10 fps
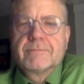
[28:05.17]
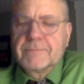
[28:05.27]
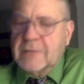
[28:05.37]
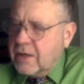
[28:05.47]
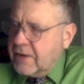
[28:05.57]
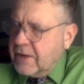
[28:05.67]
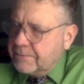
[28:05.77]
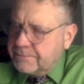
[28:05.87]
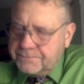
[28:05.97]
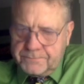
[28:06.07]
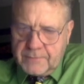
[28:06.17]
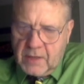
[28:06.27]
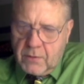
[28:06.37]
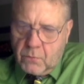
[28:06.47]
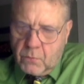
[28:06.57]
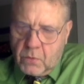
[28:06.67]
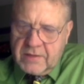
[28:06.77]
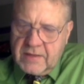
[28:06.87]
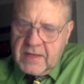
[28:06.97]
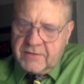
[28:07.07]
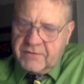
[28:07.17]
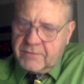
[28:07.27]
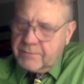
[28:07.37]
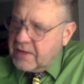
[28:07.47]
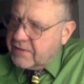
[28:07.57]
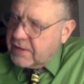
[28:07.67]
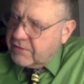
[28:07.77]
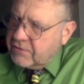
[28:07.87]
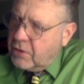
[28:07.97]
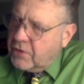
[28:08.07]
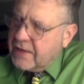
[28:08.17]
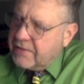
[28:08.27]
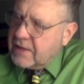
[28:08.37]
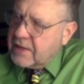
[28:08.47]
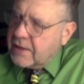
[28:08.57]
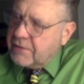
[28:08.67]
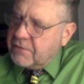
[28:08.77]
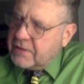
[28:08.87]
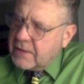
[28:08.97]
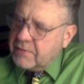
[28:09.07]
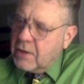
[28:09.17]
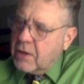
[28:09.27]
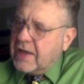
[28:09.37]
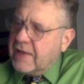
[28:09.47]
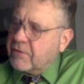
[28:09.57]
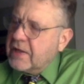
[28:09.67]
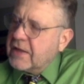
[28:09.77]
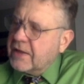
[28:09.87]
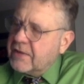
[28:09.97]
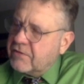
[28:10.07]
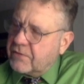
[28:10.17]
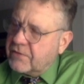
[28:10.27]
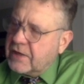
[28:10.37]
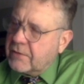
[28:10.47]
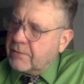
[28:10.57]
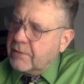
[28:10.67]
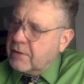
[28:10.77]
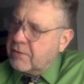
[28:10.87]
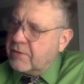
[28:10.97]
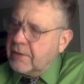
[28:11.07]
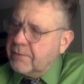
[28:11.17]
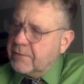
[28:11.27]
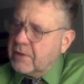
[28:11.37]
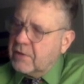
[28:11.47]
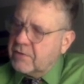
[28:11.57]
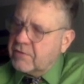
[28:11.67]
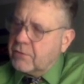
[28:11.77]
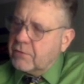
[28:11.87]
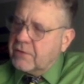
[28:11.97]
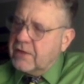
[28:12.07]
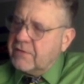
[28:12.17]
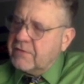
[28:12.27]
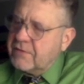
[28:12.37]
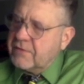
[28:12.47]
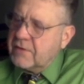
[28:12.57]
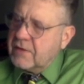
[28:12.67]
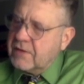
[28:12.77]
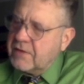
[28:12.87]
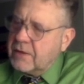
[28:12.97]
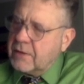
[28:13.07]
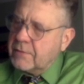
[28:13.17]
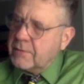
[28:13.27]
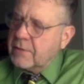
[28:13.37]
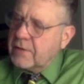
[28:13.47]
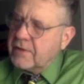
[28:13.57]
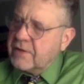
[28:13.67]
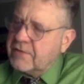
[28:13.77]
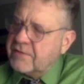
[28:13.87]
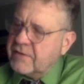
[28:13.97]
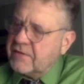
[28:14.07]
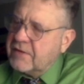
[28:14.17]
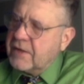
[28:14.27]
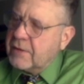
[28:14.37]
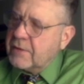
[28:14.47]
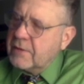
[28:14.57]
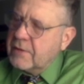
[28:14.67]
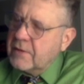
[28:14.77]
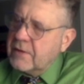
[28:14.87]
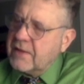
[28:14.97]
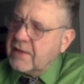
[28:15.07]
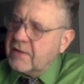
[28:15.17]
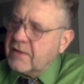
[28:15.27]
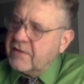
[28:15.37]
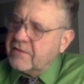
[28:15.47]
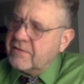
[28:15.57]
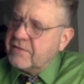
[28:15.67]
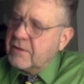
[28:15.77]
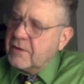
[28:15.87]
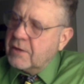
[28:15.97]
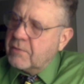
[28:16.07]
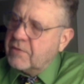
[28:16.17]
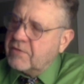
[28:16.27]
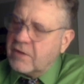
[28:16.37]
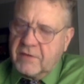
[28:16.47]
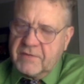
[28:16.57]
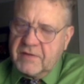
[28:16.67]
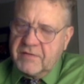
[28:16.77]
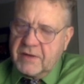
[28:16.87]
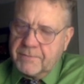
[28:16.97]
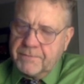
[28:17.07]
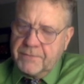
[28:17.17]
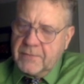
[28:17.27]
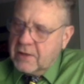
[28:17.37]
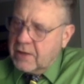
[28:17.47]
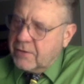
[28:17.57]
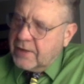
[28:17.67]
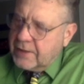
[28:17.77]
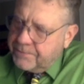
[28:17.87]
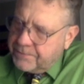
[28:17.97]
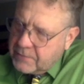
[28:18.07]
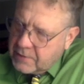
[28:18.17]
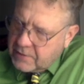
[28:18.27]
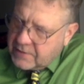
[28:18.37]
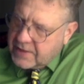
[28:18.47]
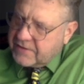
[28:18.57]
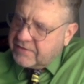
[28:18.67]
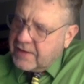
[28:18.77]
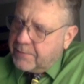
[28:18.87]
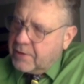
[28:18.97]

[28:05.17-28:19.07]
All right, what next? Anything else? Oh yeah, the 3 times. Okay, I've already done this over here, right? So this is here, this is here, and then this resolved is here. All right, next step.